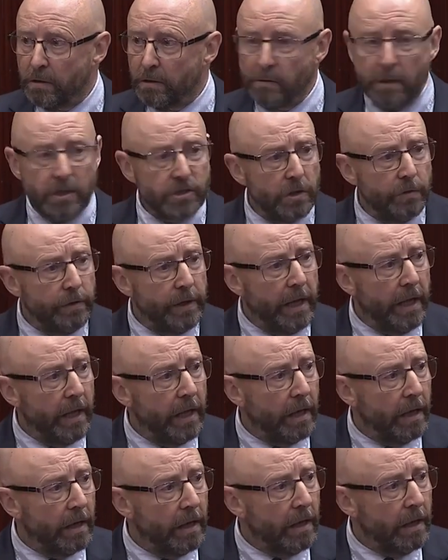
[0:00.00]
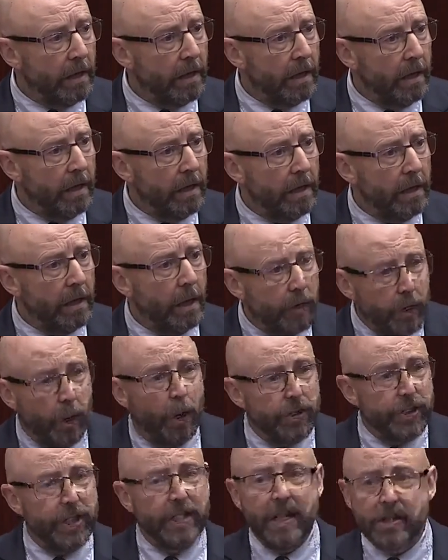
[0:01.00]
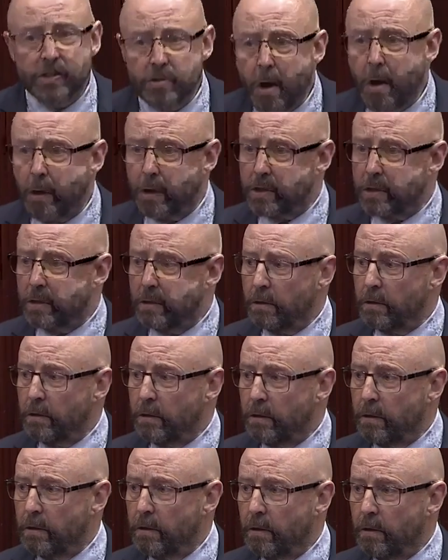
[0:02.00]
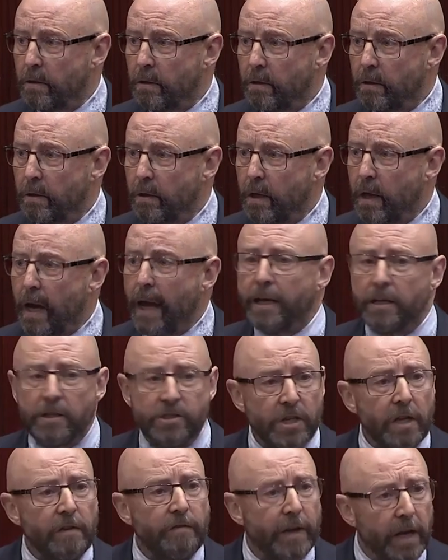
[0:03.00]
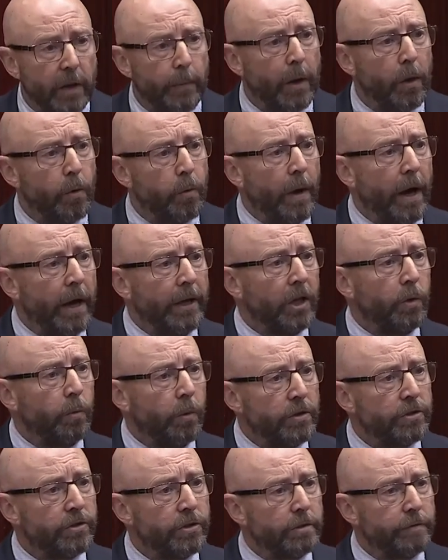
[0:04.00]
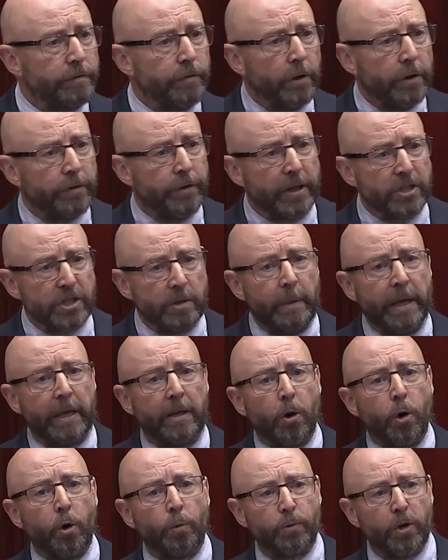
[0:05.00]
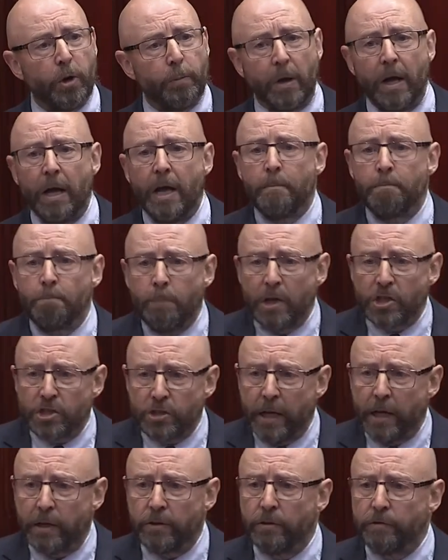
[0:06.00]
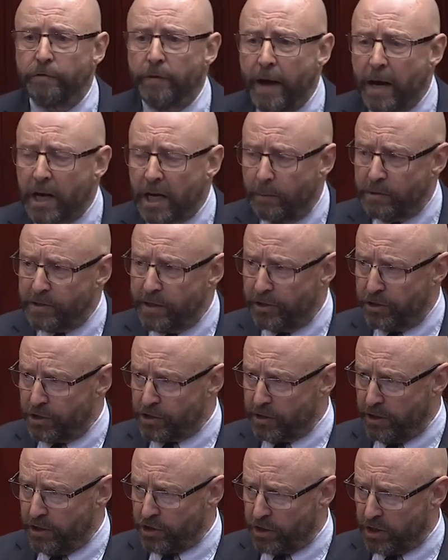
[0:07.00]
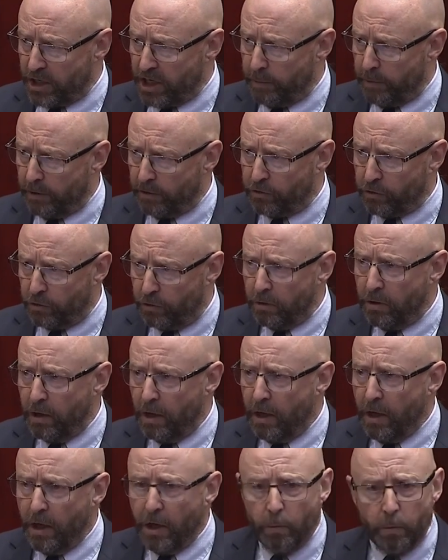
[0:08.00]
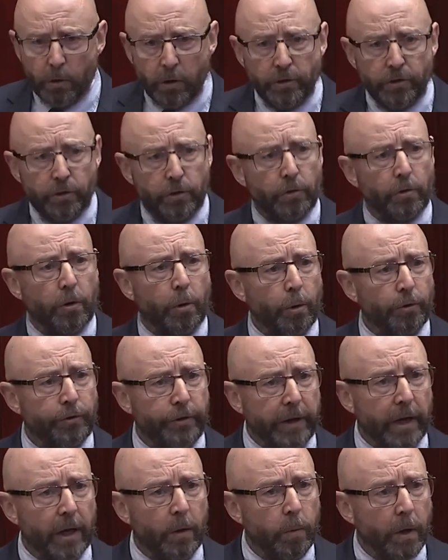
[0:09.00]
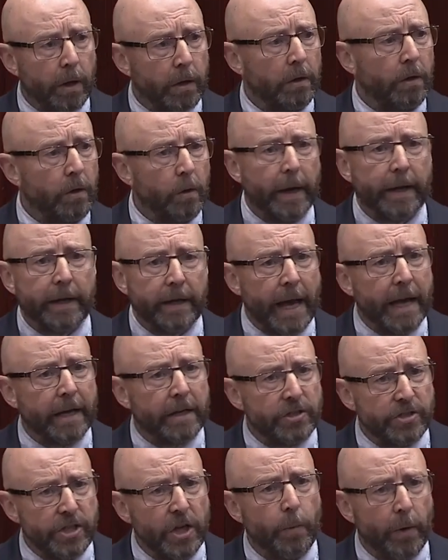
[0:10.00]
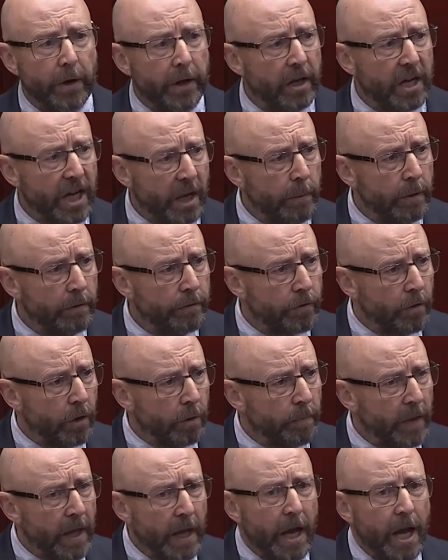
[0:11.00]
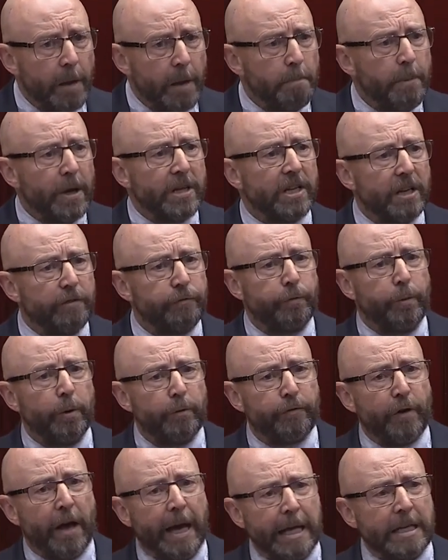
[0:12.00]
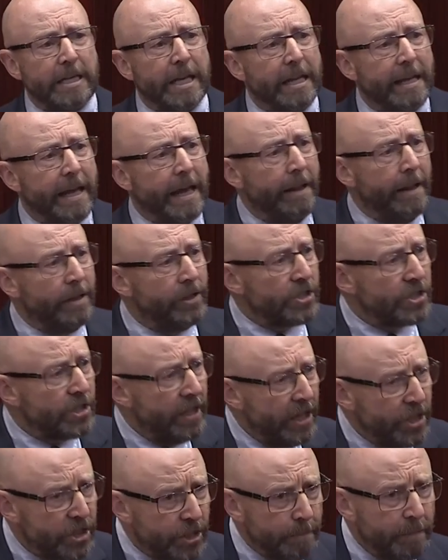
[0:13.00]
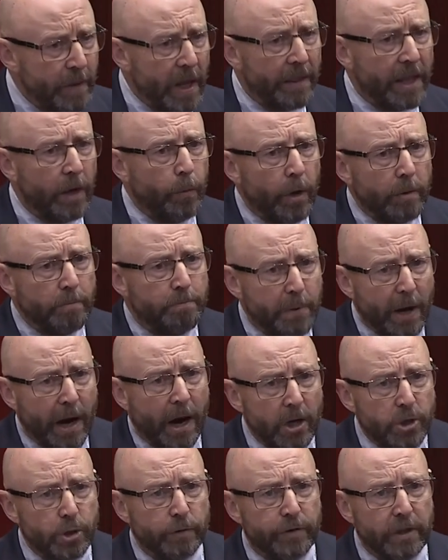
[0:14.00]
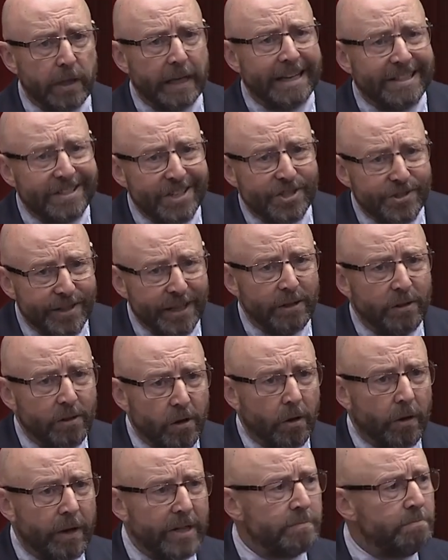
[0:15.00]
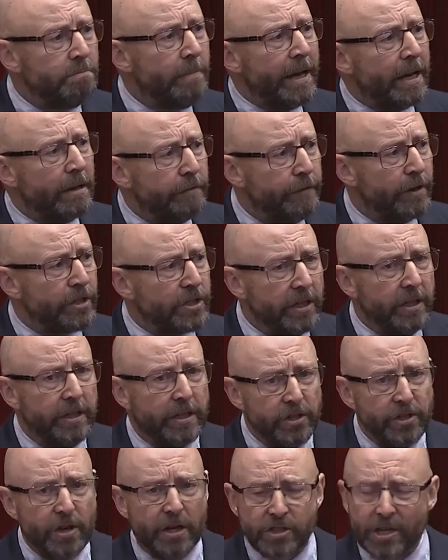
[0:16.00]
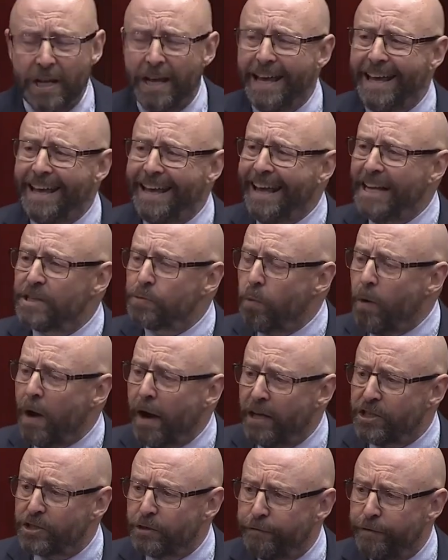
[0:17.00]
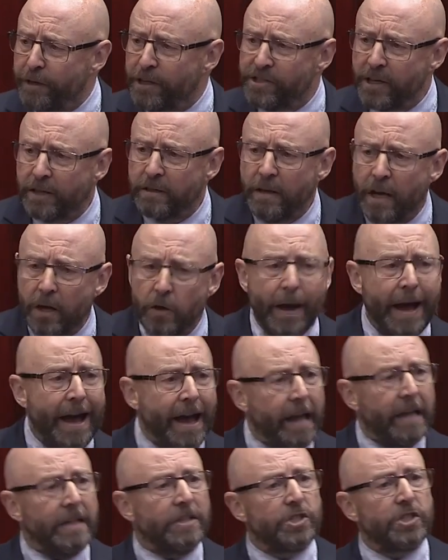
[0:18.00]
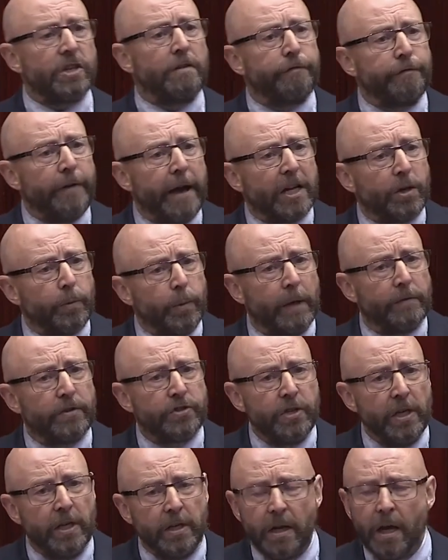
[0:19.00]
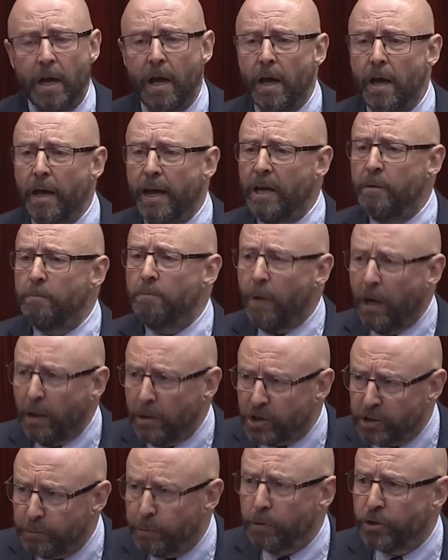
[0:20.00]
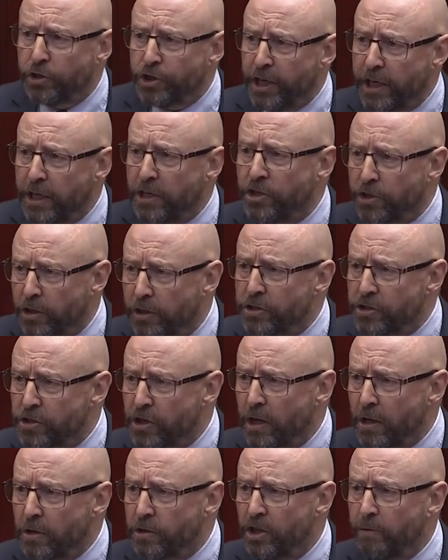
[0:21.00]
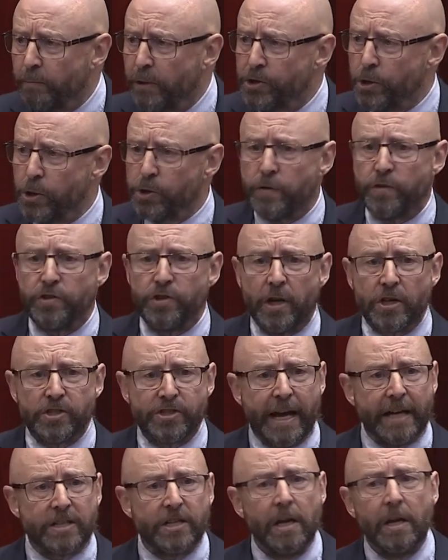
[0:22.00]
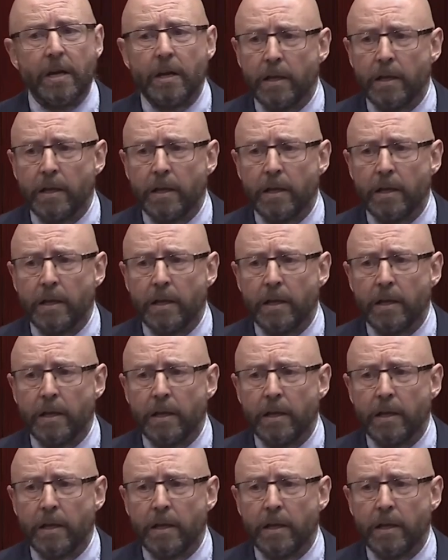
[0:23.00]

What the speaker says: Does it really? Of course it does not. I can see very well why you'd want to defer things and make it all proper, much like the firearms legislation coming through. We're going to do the whole thing in one go. I can see where you're coming from. But if we find in a legislation that one part of the existing law is manifestly unjust, it's wise to fix that now, as, in fact, we have seen in multiple changes to the Misuse of Drugs Act